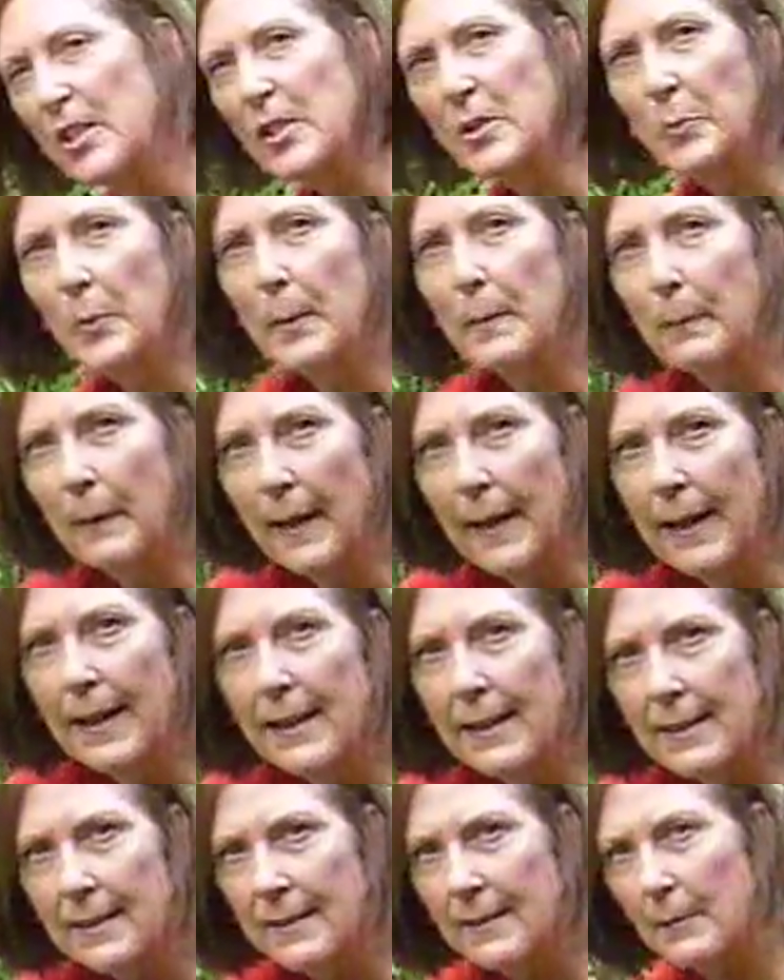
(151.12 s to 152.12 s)
just
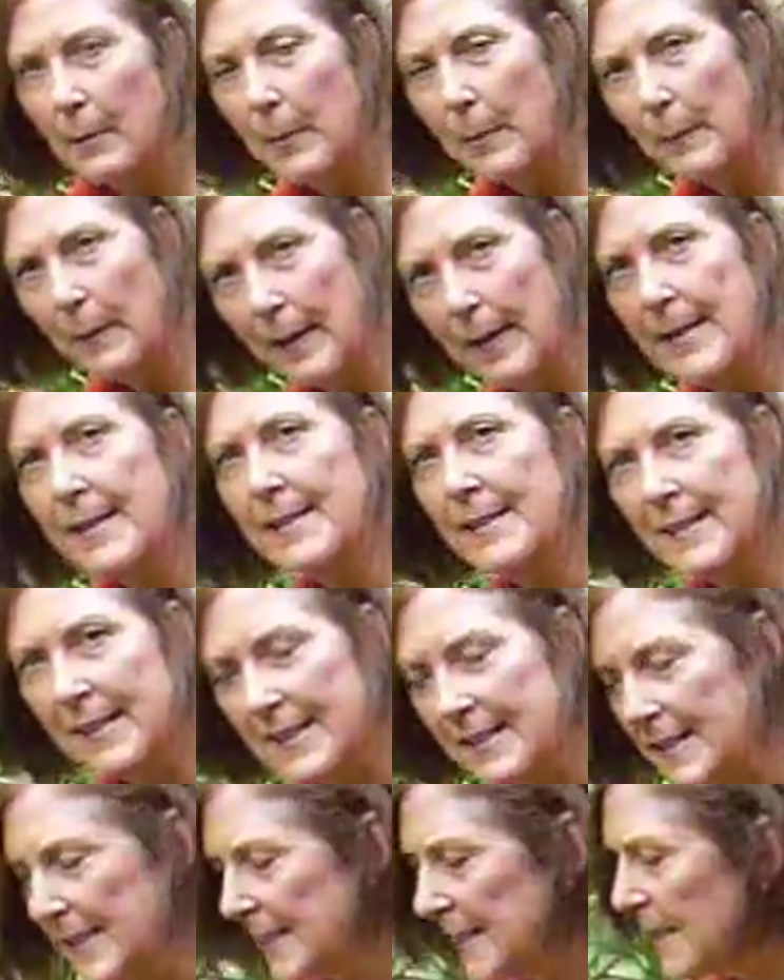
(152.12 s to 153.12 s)
replace the
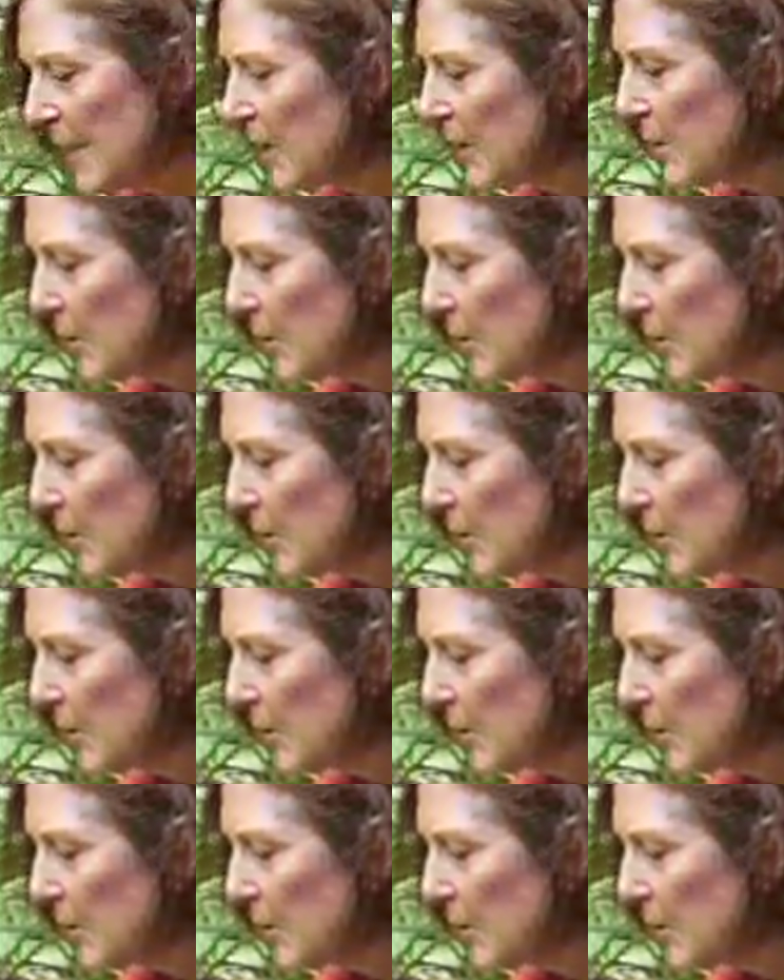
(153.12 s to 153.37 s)
existing